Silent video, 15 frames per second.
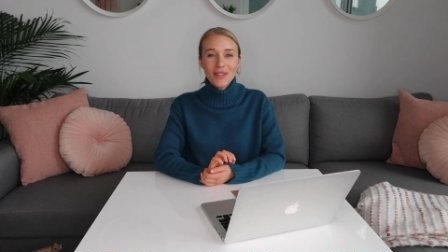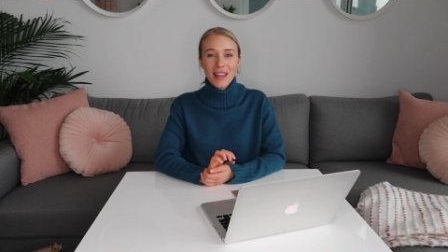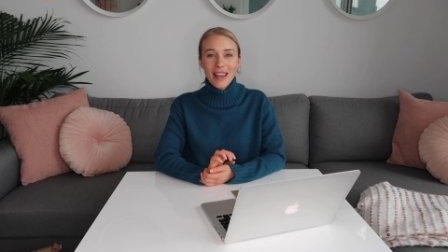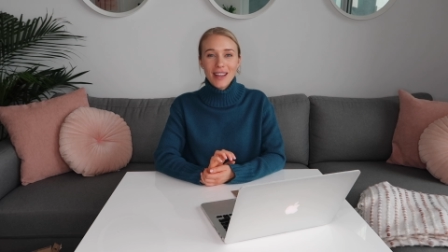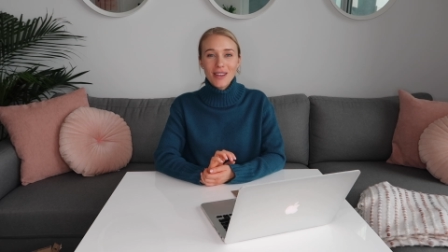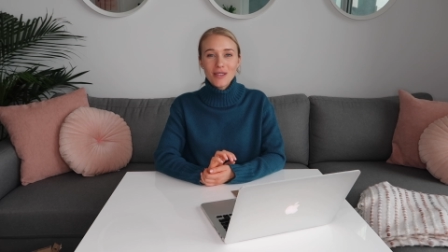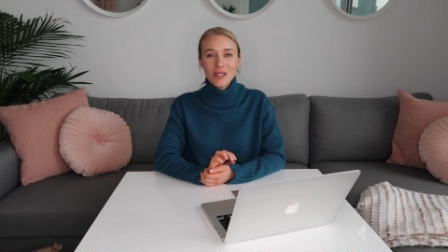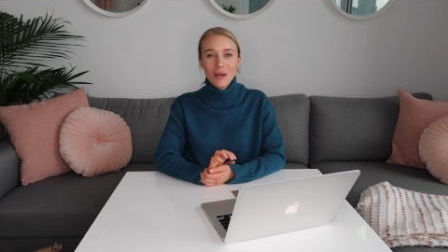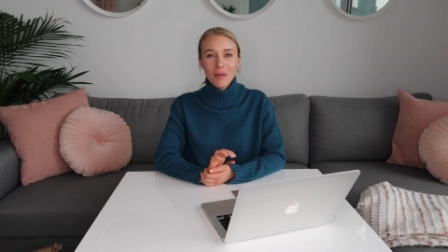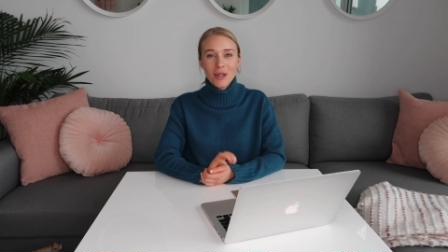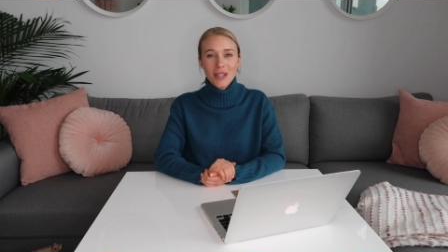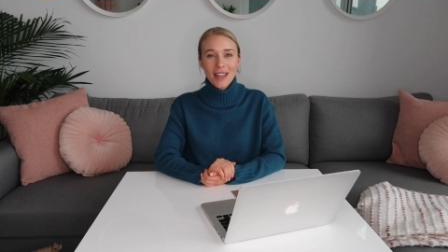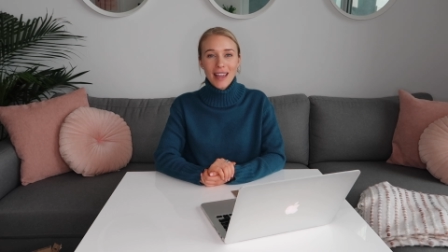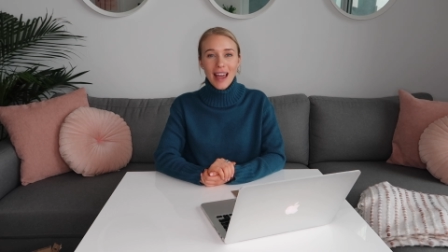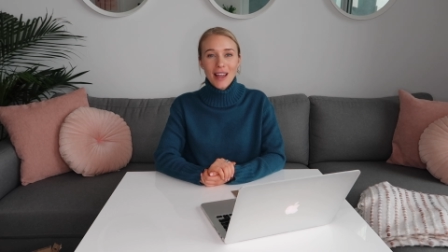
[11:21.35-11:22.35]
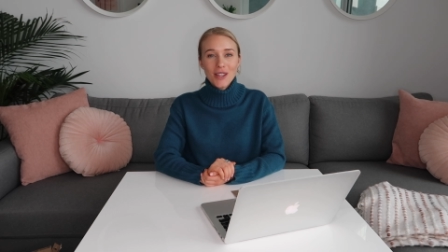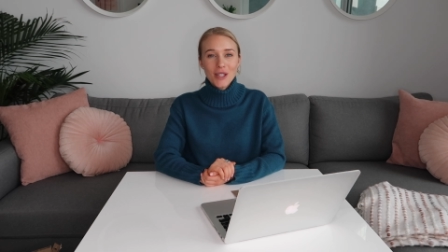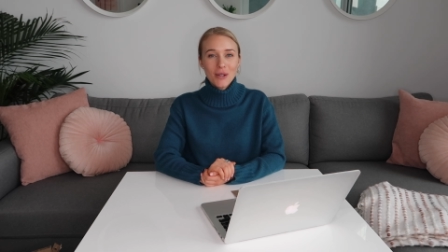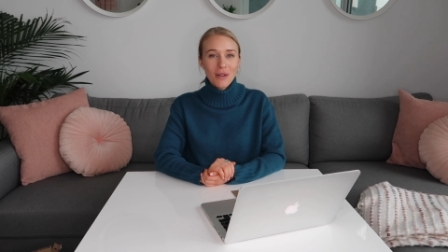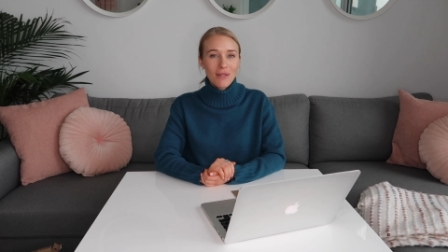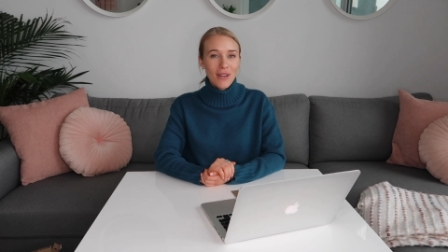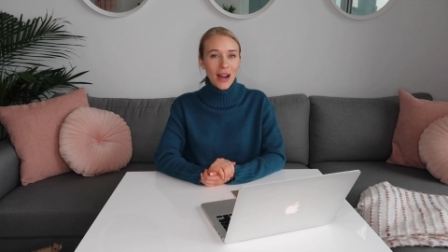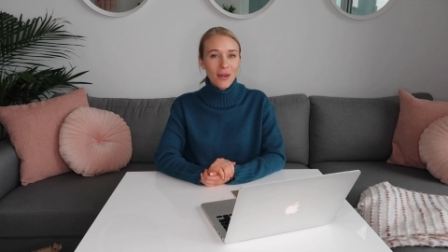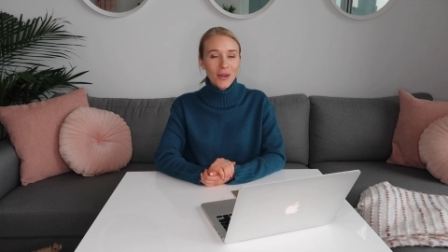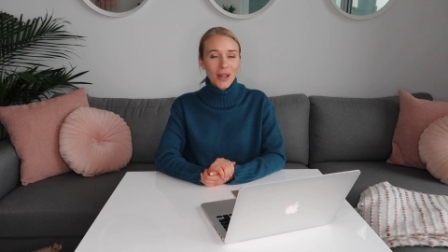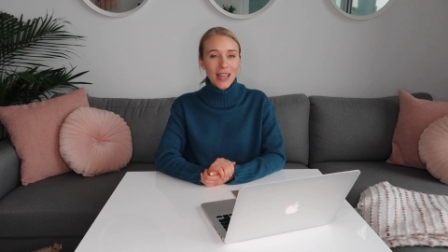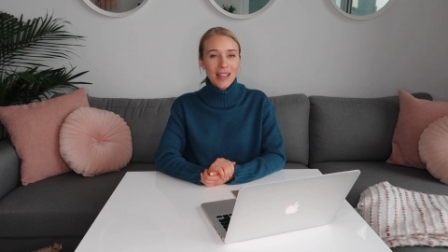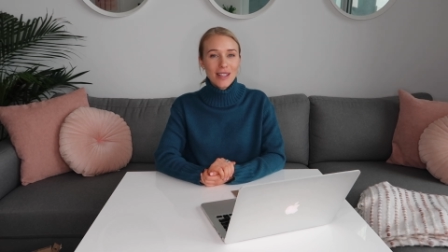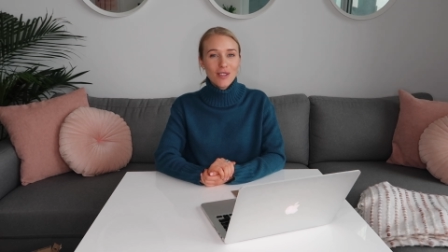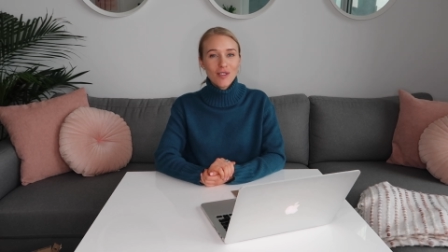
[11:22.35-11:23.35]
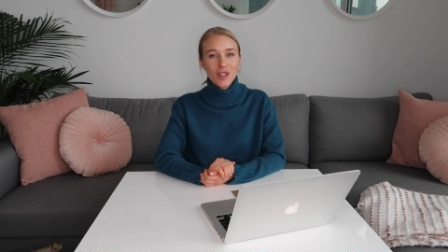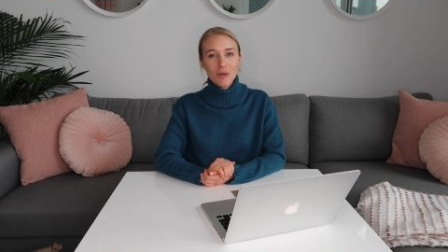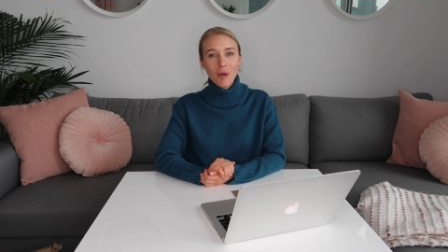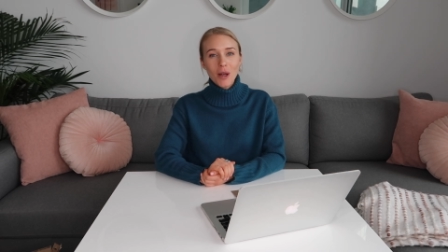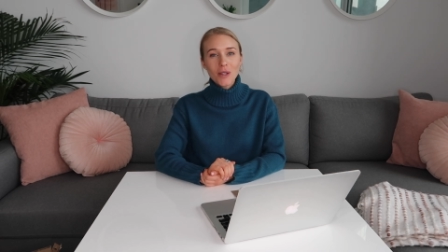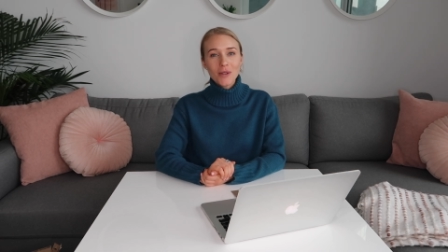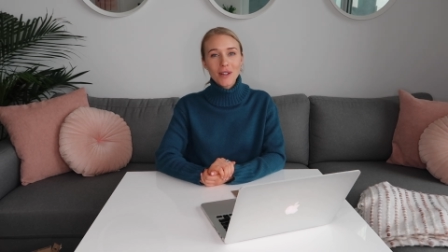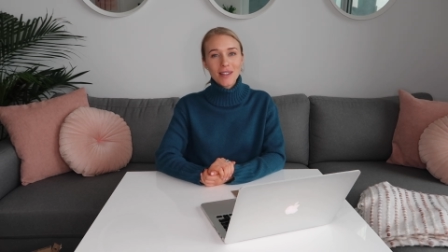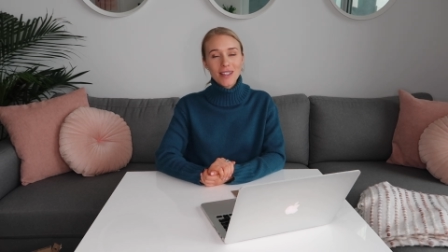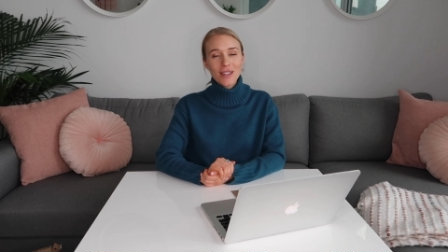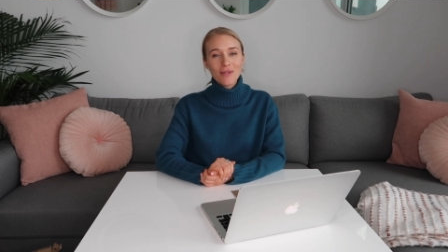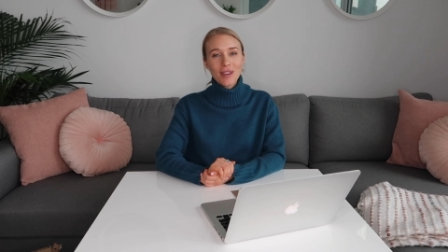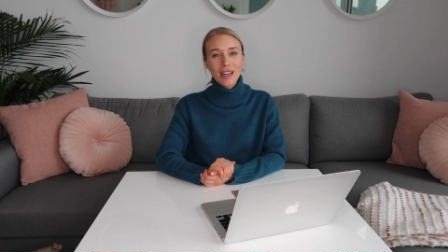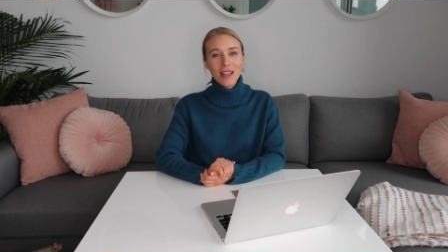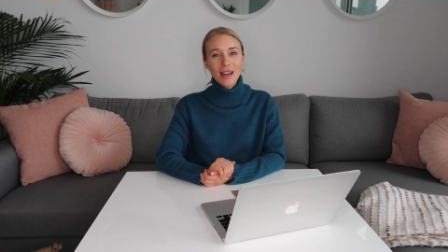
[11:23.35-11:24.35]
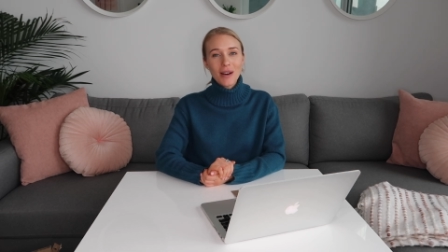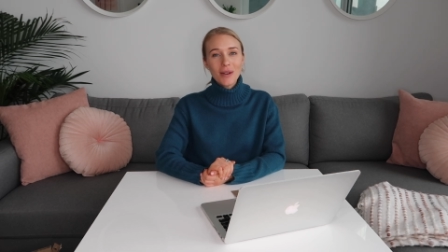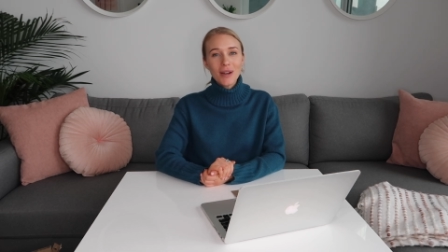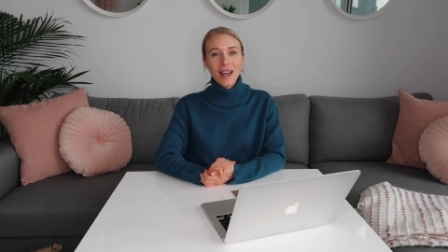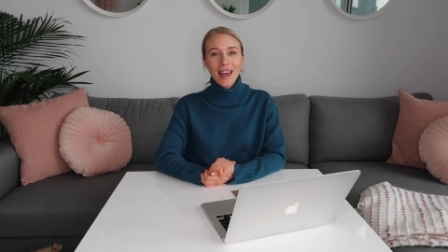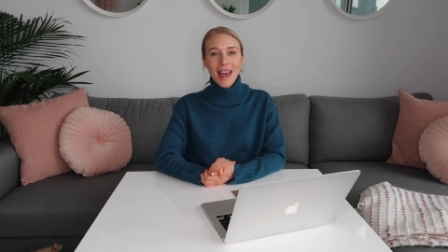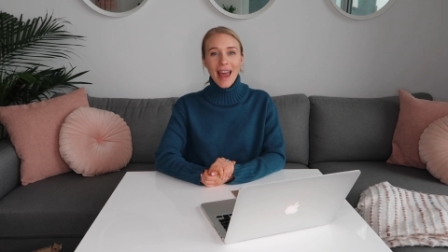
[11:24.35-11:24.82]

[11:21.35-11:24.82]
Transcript: Thank you so much again to EnviroKids for sponsoring this video